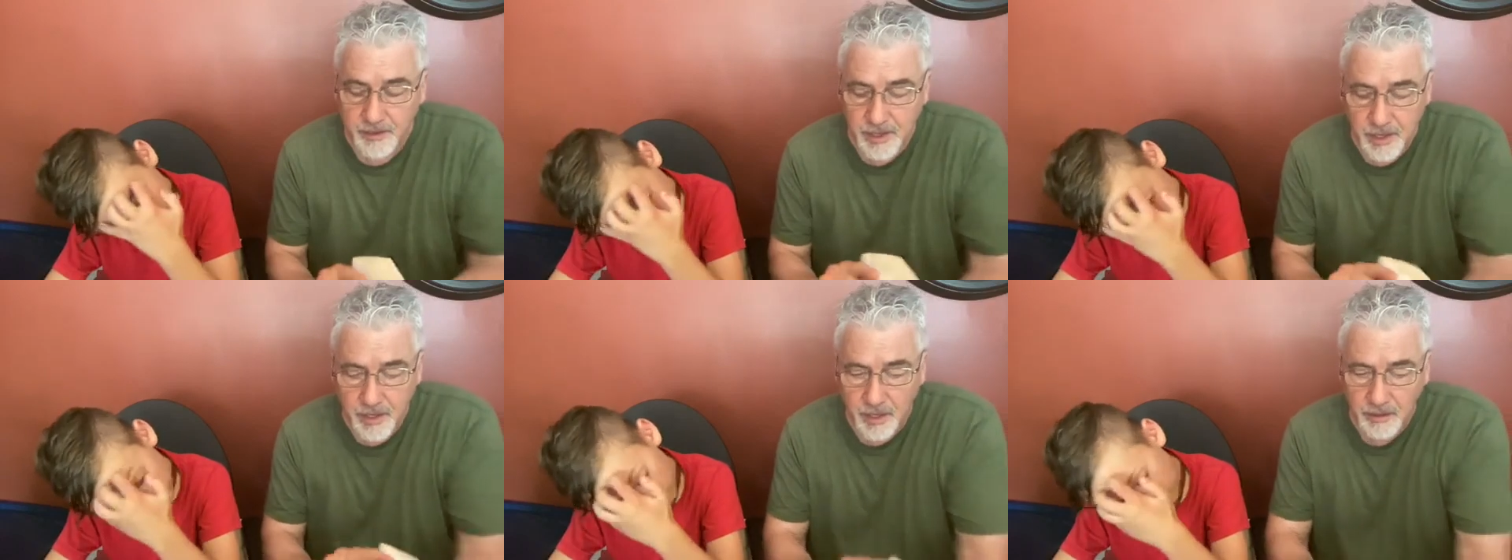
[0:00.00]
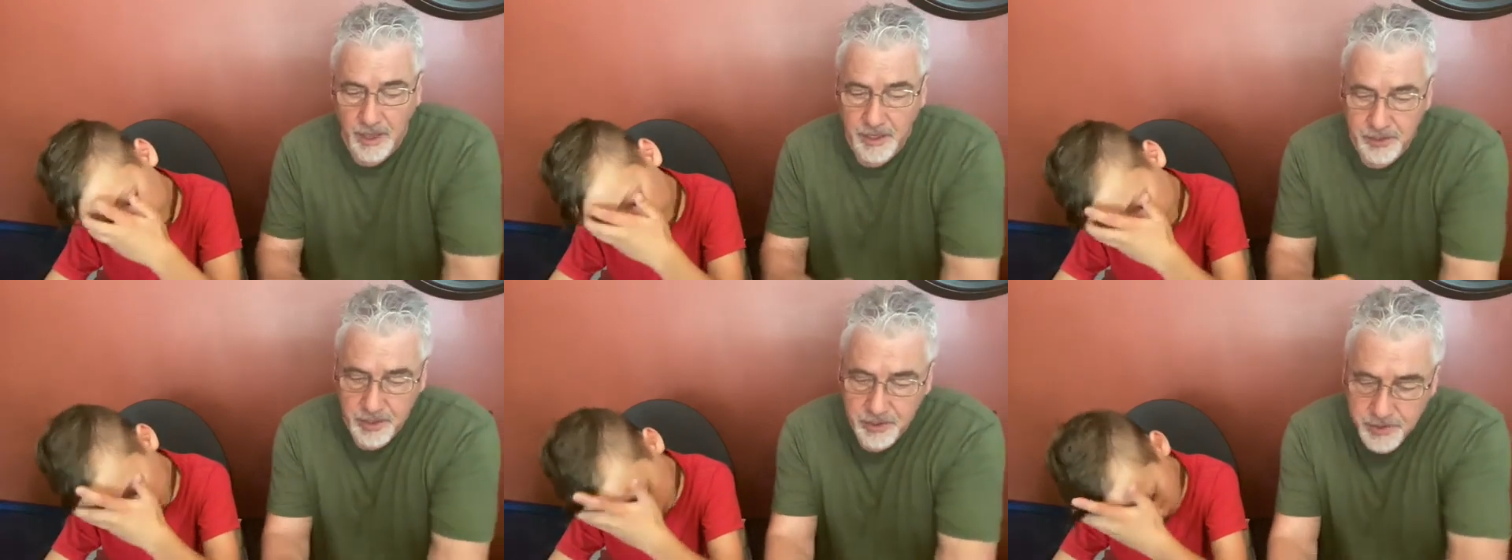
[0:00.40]
it's in
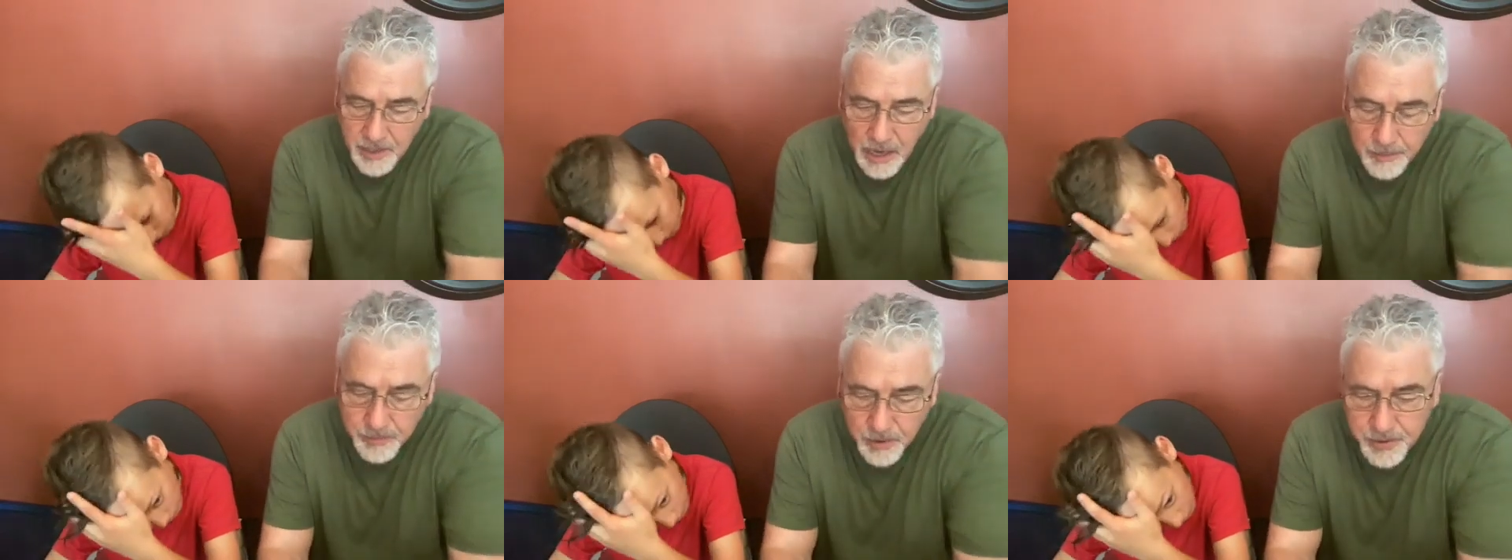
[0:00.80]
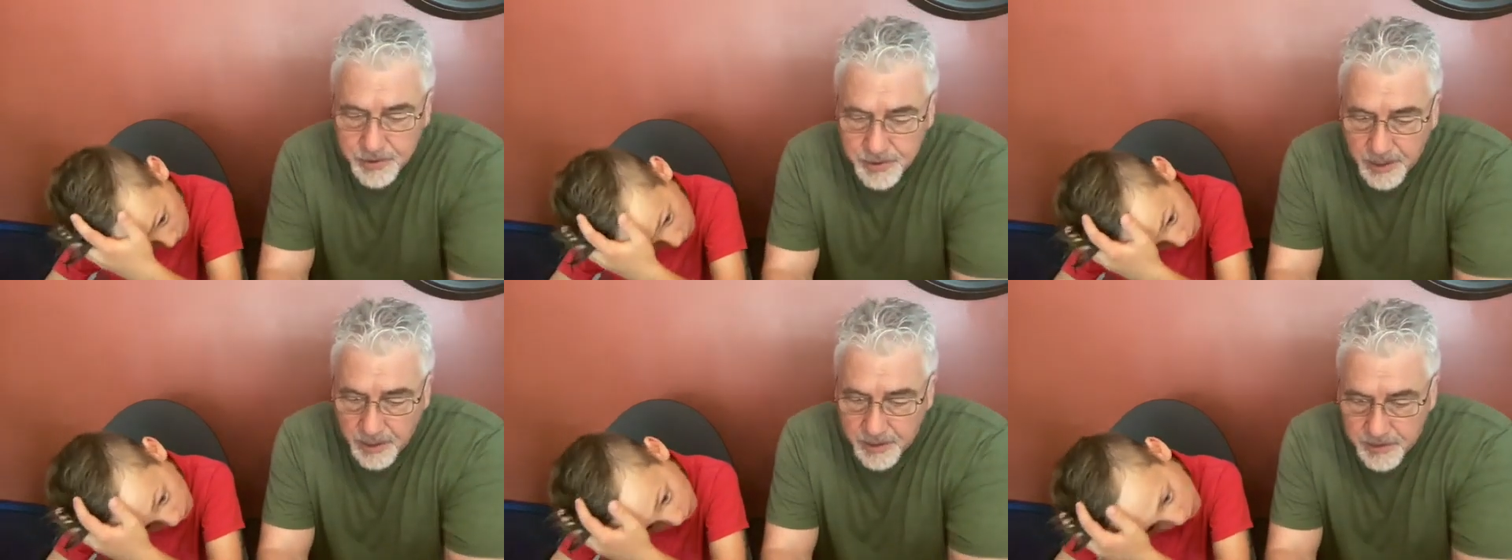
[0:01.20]
Galatians chapter
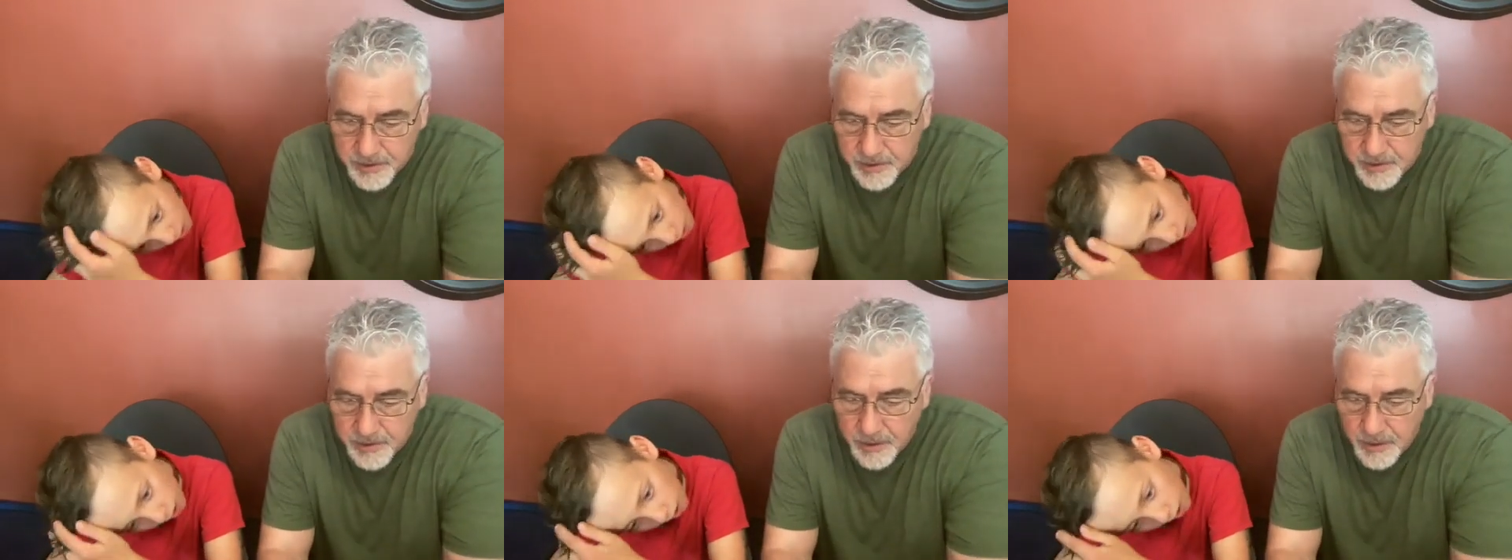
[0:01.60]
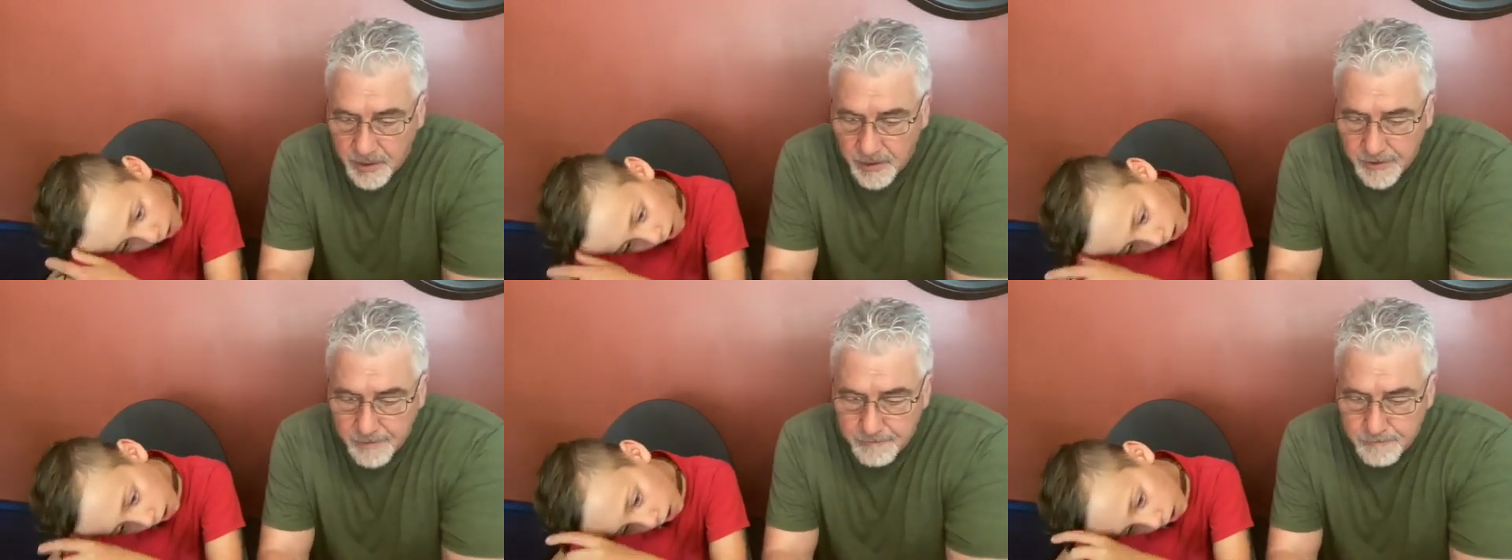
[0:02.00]
6.
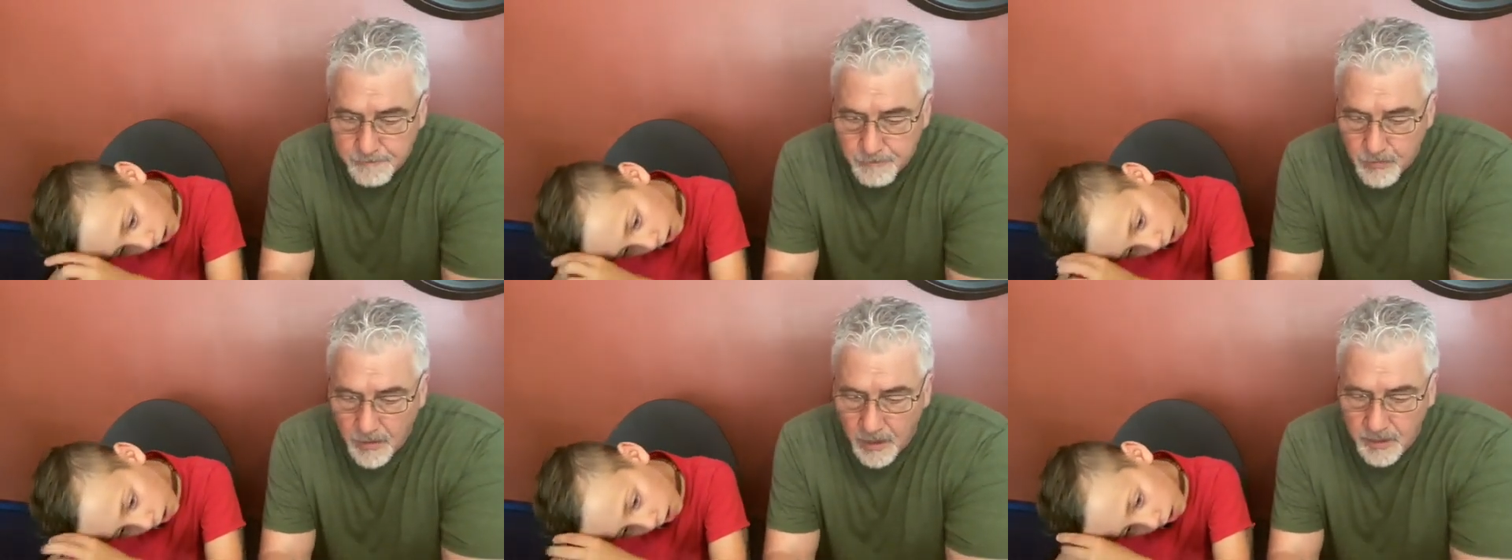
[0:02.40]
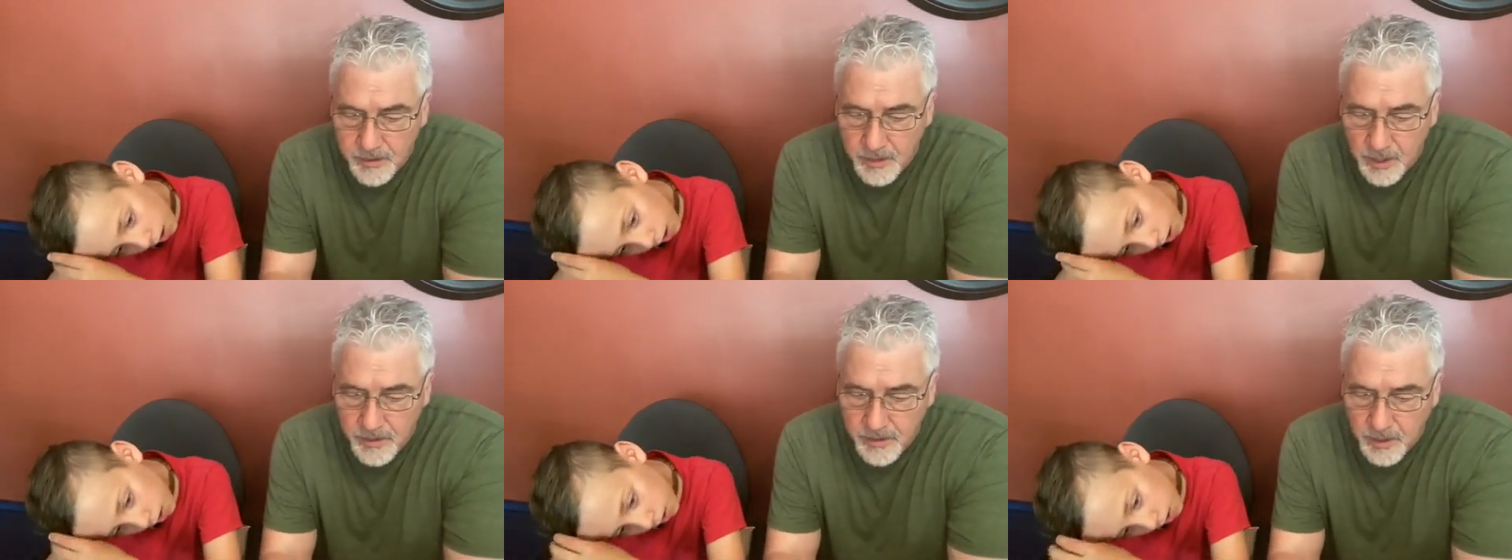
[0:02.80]
It
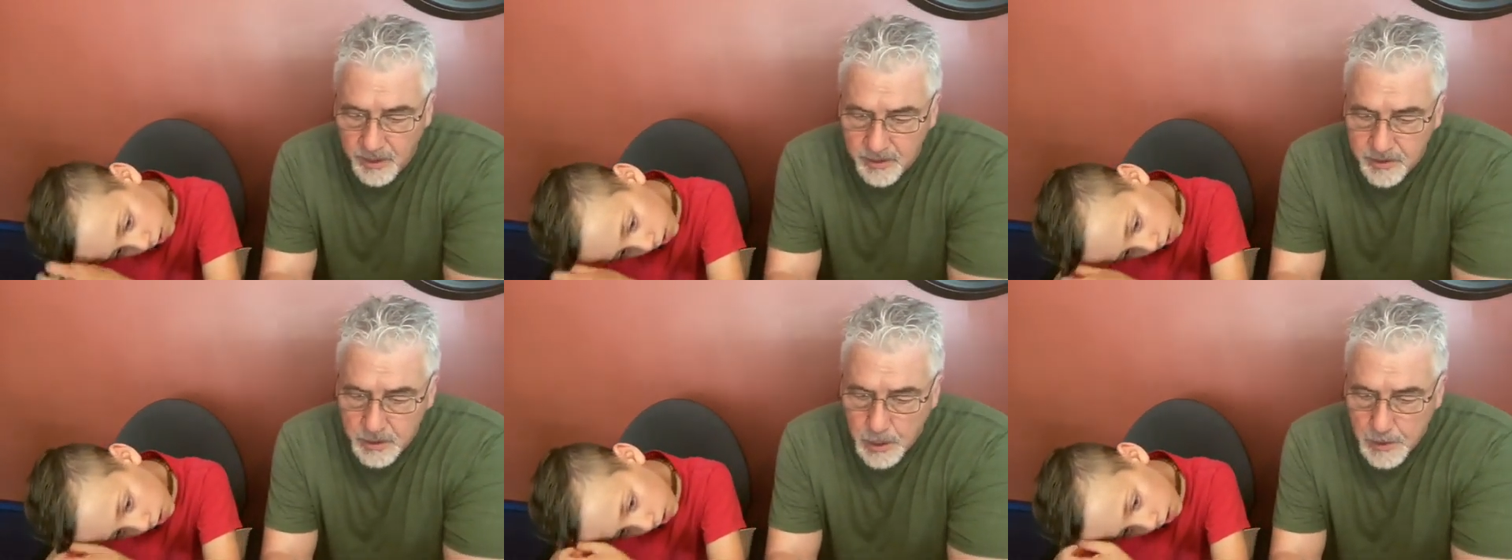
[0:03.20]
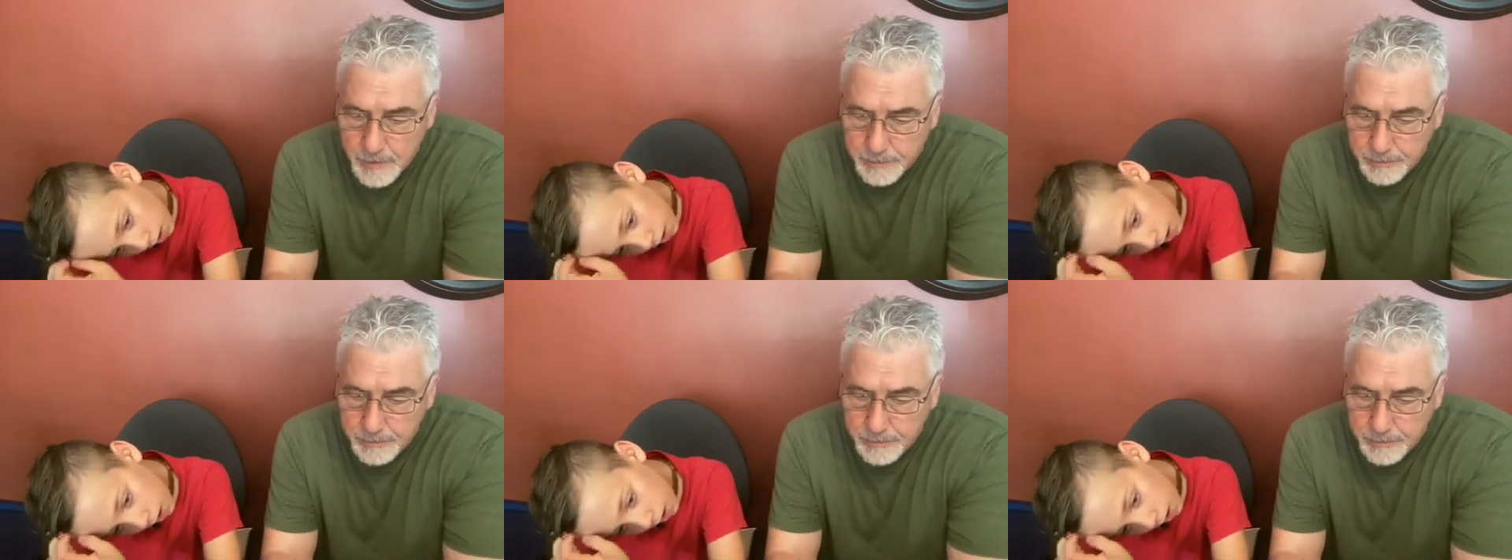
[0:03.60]
says this